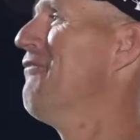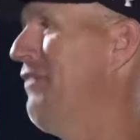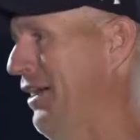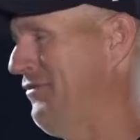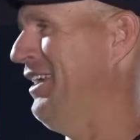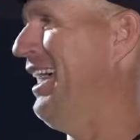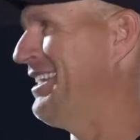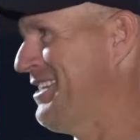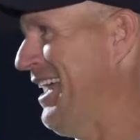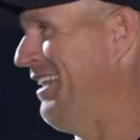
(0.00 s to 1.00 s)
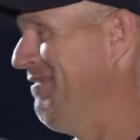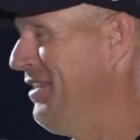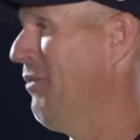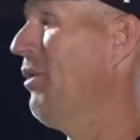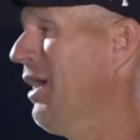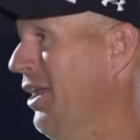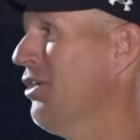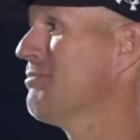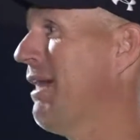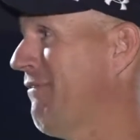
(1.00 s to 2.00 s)
50, I said. We're going to
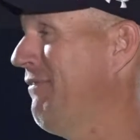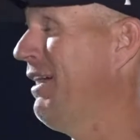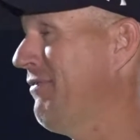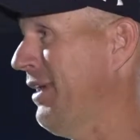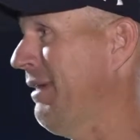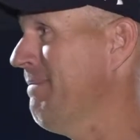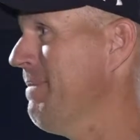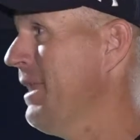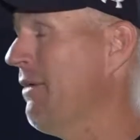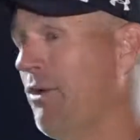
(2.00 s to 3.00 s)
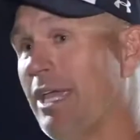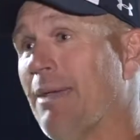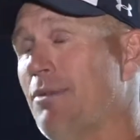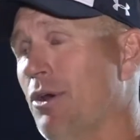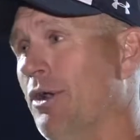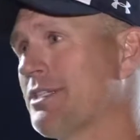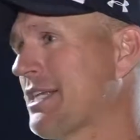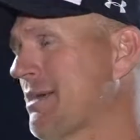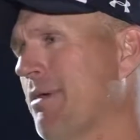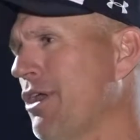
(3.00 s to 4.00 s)
lose by 50 if we keep doing this.
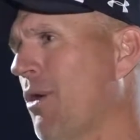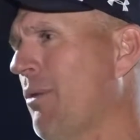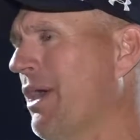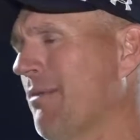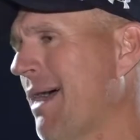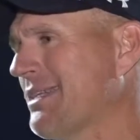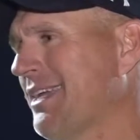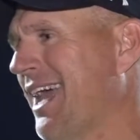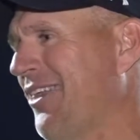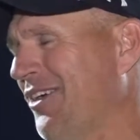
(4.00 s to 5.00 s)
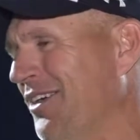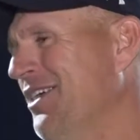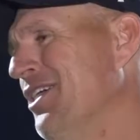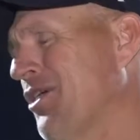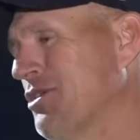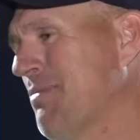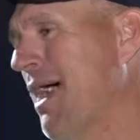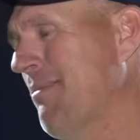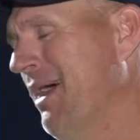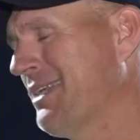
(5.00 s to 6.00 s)
I said, but you know what? We come back together. Coach
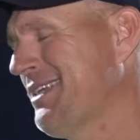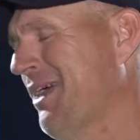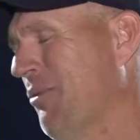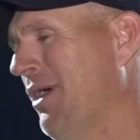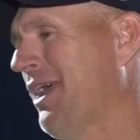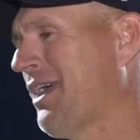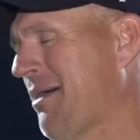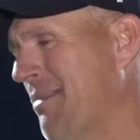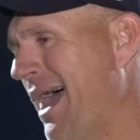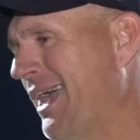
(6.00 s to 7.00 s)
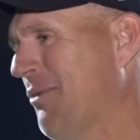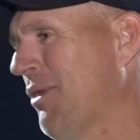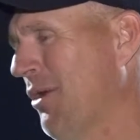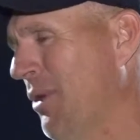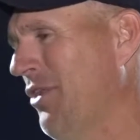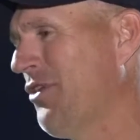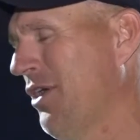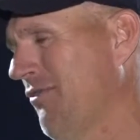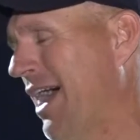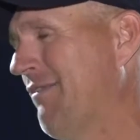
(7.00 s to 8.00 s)
Bombeck said, we're going to come back, and we're going to win
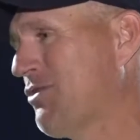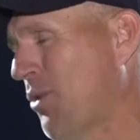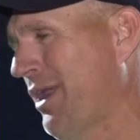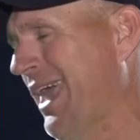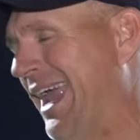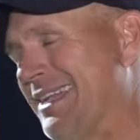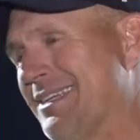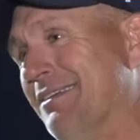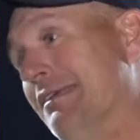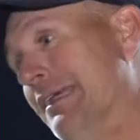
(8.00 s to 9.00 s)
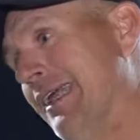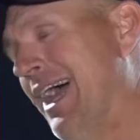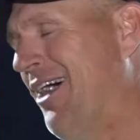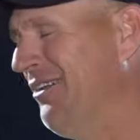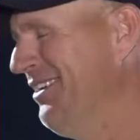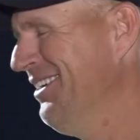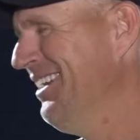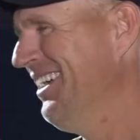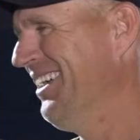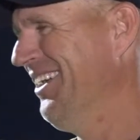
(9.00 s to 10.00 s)
35-28. Now,
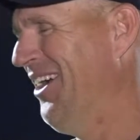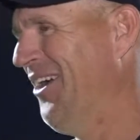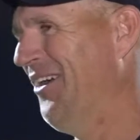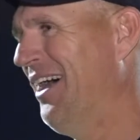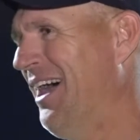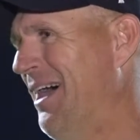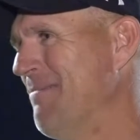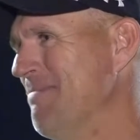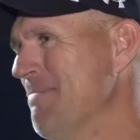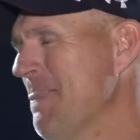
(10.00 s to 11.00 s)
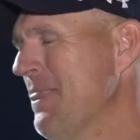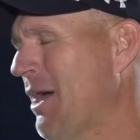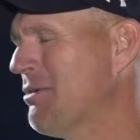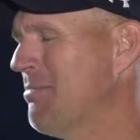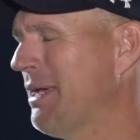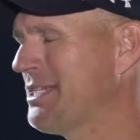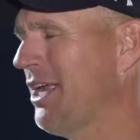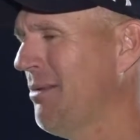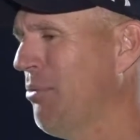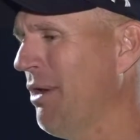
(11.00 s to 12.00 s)
that was a big
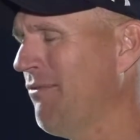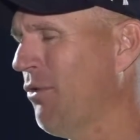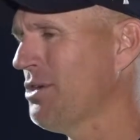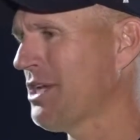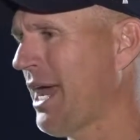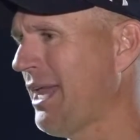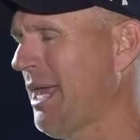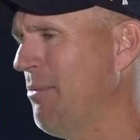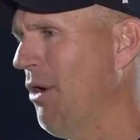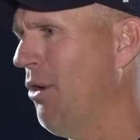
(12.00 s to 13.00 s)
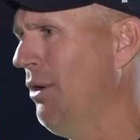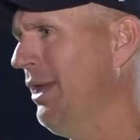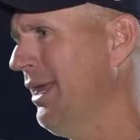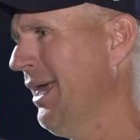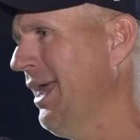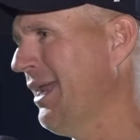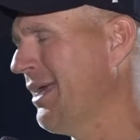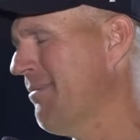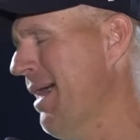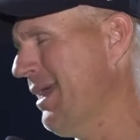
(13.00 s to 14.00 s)
selling point for us to kind of keep rowing and
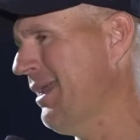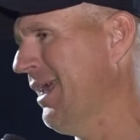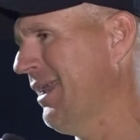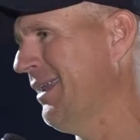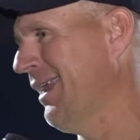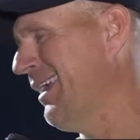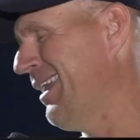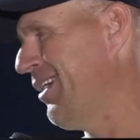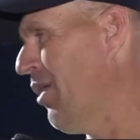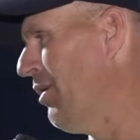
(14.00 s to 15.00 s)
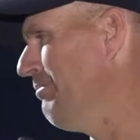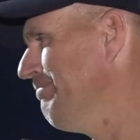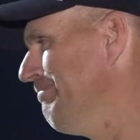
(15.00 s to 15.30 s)
come back and get it going.